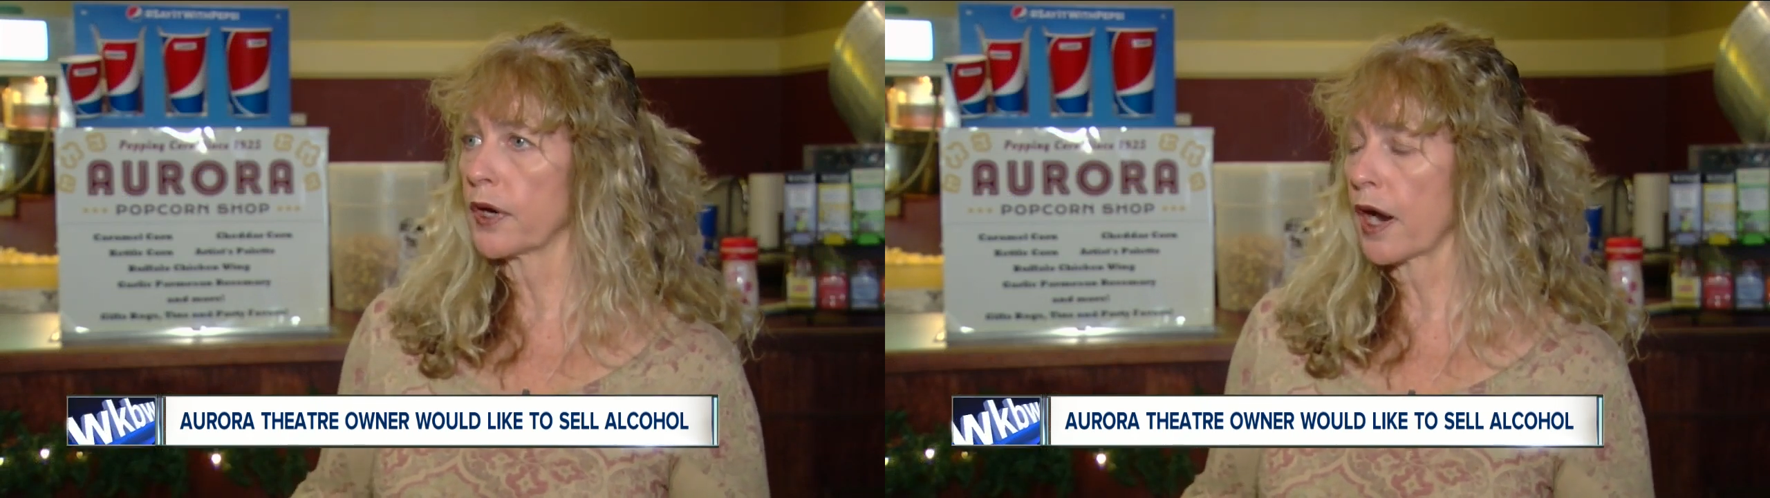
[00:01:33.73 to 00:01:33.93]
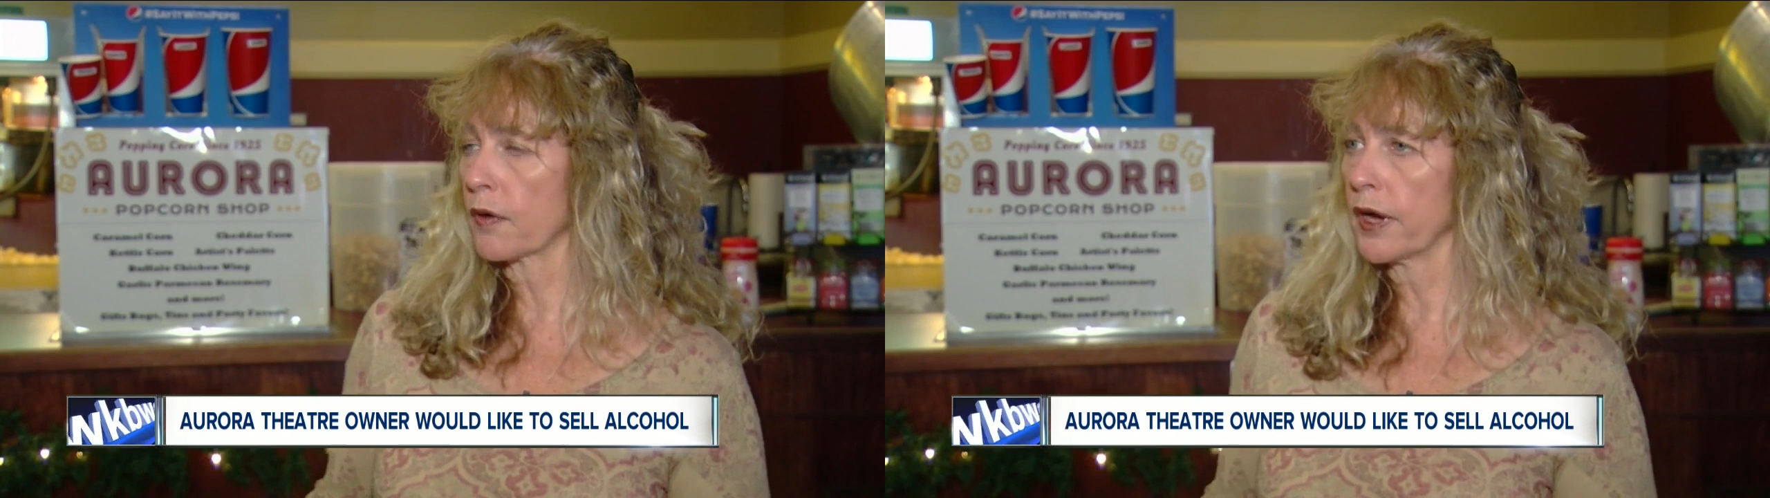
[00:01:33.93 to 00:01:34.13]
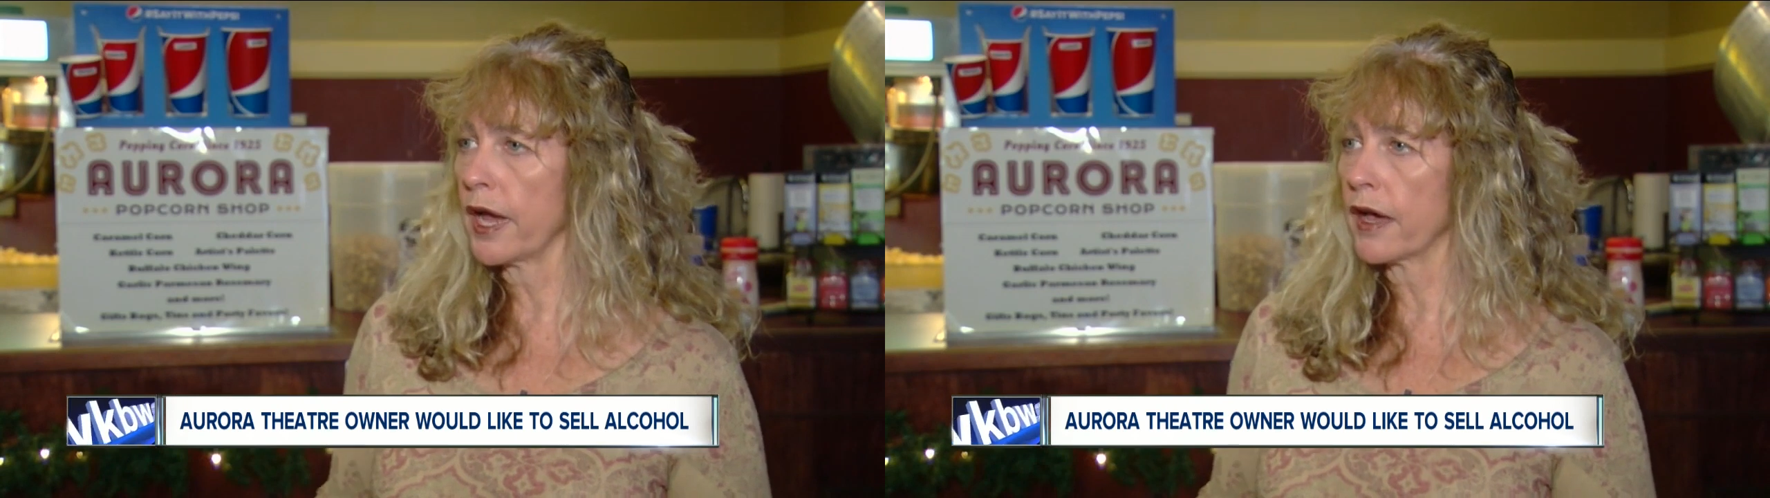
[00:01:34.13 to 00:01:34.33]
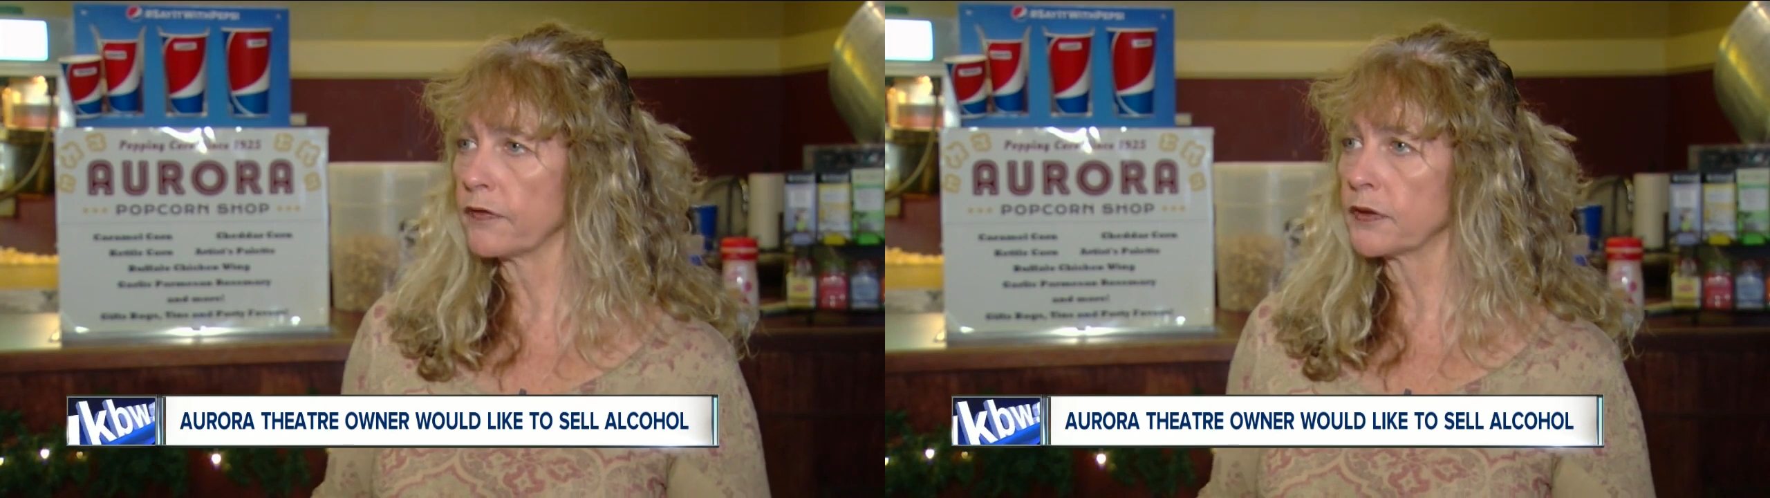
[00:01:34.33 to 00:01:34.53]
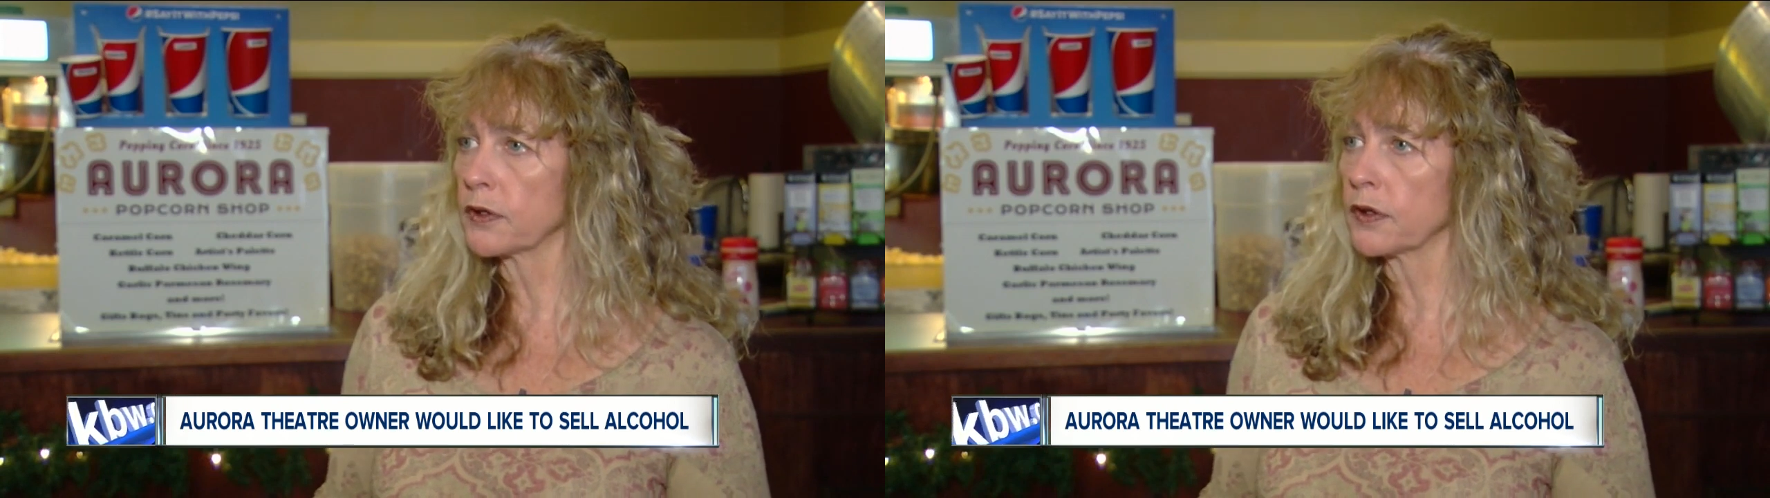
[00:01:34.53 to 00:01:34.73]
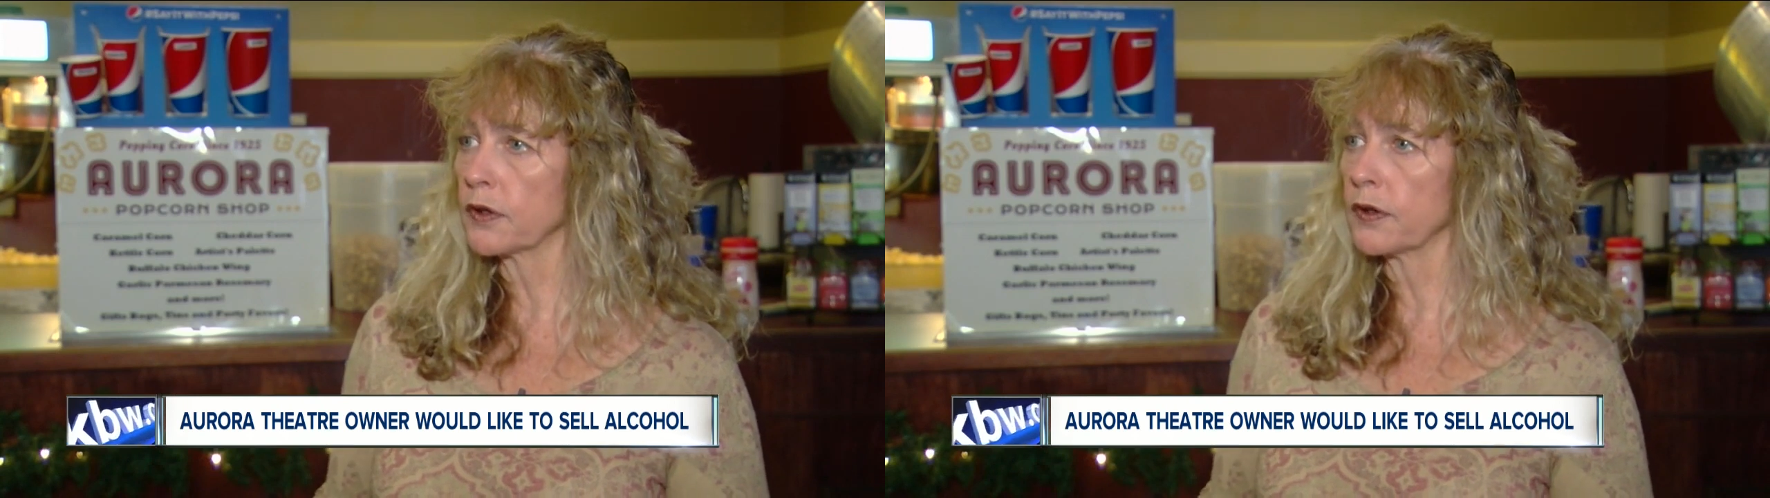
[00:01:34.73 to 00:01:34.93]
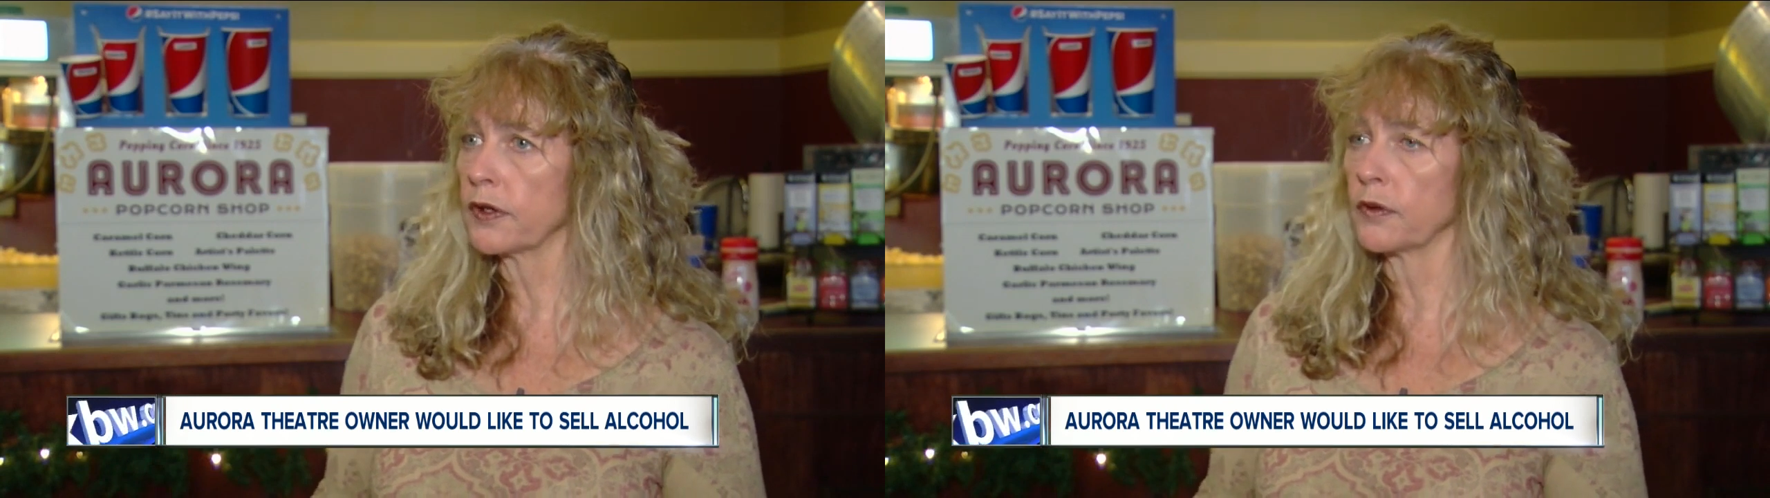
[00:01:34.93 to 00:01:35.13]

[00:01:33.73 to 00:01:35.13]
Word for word: an hour after.